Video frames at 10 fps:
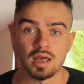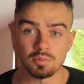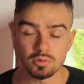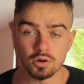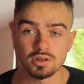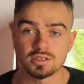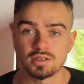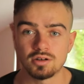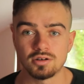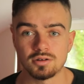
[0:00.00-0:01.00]
I'm going to
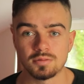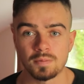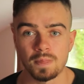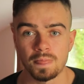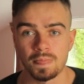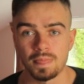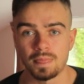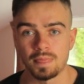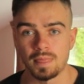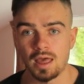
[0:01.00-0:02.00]
stutter.
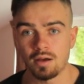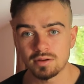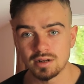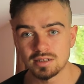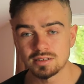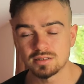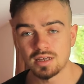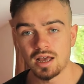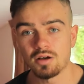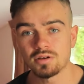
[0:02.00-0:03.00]
How can I
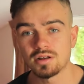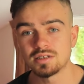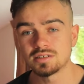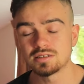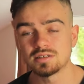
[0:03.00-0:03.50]
how can I